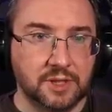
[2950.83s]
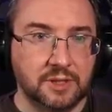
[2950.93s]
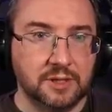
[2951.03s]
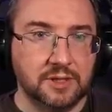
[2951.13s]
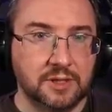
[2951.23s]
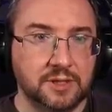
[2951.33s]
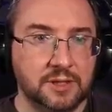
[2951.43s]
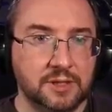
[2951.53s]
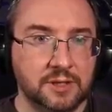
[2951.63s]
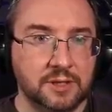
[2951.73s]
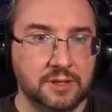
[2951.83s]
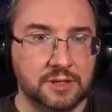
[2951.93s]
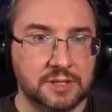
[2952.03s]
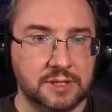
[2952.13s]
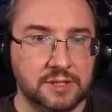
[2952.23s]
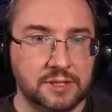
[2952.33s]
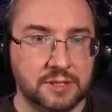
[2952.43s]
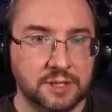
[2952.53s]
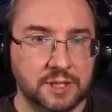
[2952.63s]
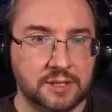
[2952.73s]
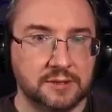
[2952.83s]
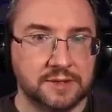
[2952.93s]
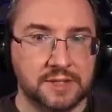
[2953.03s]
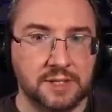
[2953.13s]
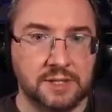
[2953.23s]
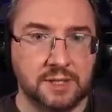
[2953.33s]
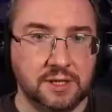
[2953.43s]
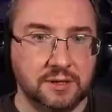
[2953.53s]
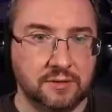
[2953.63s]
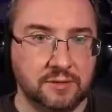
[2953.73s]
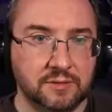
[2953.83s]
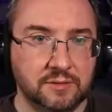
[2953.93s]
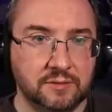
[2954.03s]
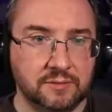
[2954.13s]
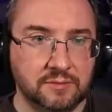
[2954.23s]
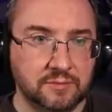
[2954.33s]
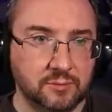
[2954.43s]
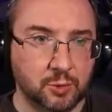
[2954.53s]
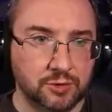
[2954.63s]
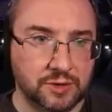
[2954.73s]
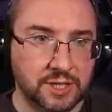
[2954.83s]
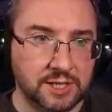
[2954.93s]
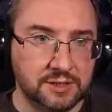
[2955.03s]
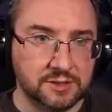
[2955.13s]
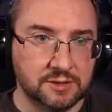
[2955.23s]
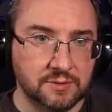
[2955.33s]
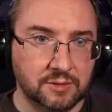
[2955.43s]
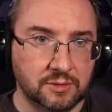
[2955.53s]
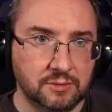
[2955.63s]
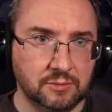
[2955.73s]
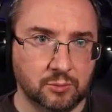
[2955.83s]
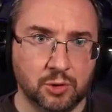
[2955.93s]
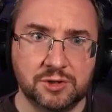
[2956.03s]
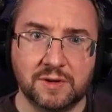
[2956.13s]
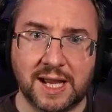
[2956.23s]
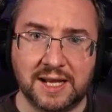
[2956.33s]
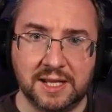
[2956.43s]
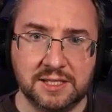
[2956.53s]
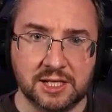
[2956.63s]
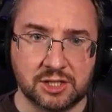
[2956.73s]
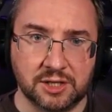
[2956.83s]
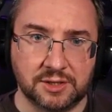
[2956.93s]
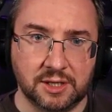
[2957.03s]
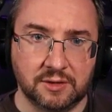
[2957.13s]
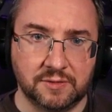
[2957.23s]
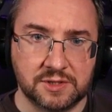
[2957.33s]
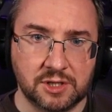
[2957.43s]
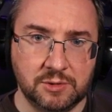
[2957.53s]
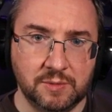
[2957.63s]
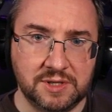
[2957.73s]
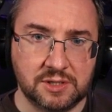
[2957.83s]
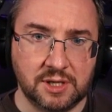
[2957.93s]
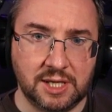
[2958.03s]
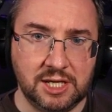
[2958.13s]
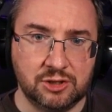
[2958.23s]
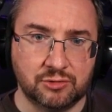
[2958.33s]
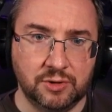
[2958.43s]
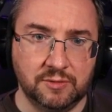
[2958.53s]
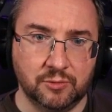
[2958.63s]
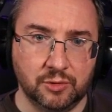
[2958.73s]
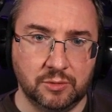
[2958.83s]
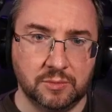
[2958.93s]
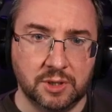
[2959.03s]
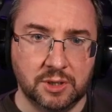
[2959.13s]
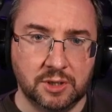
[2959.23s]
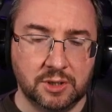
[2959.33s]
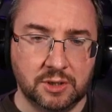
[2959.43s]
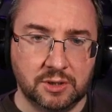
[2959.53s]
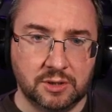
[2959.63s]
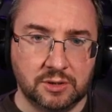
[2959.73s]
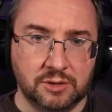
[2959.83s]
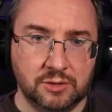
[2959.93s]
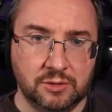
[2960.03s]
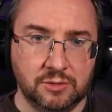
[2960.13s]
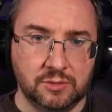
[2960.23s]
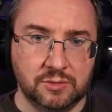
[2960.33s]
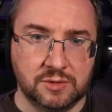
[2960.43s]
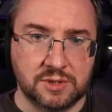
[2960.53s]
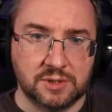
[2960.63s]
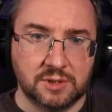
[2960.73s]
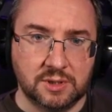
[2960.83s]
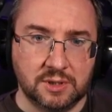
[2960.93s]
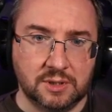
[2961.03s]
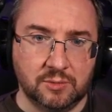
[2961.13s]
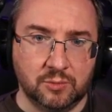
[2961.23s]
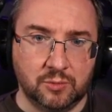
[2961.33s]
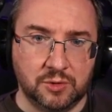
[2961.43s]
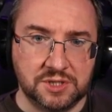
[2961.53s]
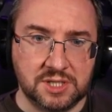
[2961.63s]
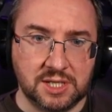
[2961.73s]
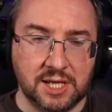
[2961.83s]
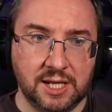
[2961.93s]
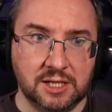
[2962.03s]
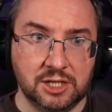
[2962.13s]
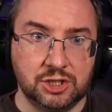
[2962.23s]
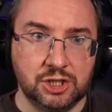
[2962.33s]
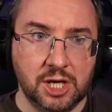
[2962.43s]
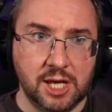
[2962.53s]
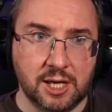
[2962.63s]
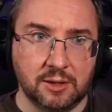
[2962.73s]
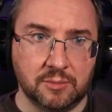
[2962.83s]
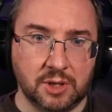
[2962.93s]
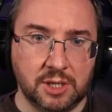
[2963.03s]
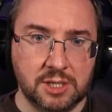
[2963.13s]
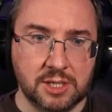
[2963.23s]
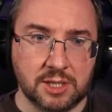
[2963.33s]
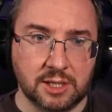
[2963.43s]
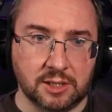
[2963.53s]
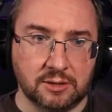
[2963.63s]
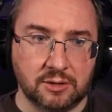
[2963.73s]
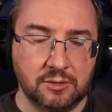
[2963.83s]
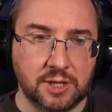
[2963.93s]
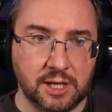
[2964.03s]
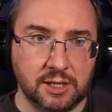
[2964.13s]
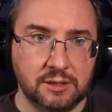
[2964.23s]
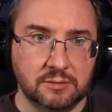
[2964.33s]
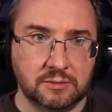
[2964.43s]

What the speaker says: There's nothing else in here. Watering can doesn't do it. Watering can is actually a thing. First time you enter each green room, use water to gain a gem. Ah, okay.